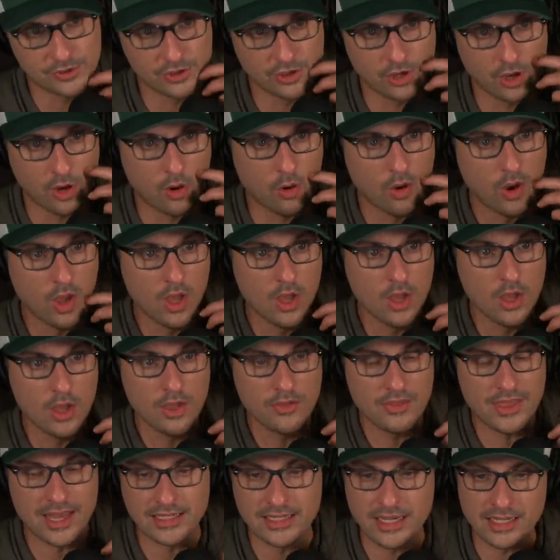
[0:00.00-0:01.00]
So
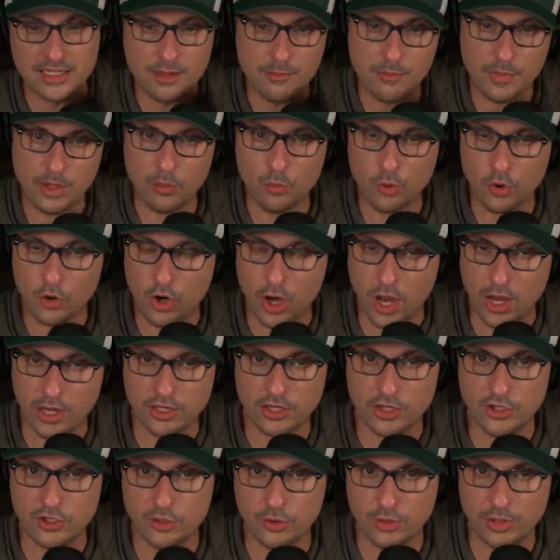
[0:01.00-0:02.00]
that doesn't mean we're not
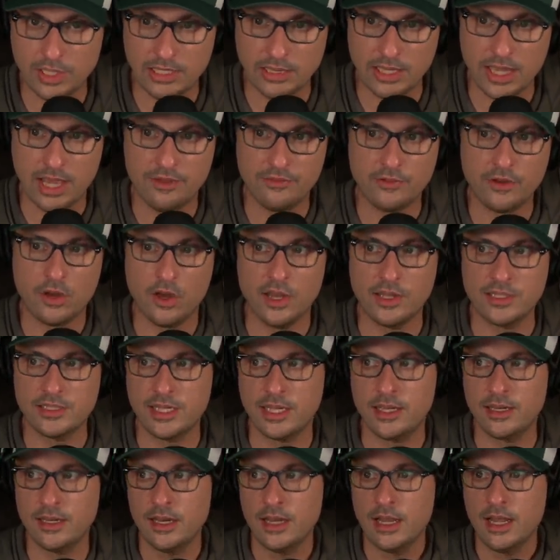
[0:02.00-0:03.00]
going to do any live
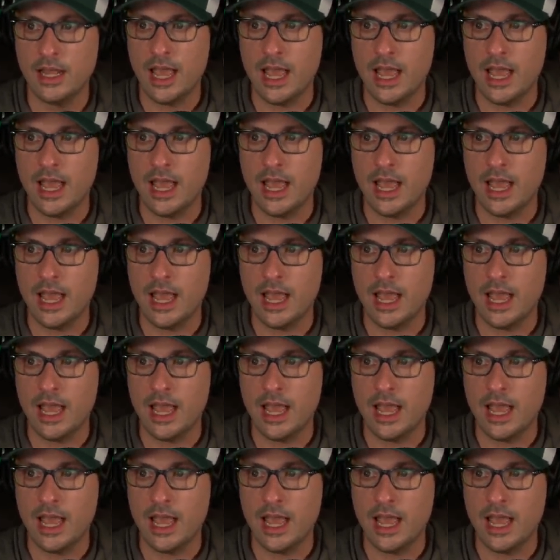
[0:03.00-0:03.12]
content.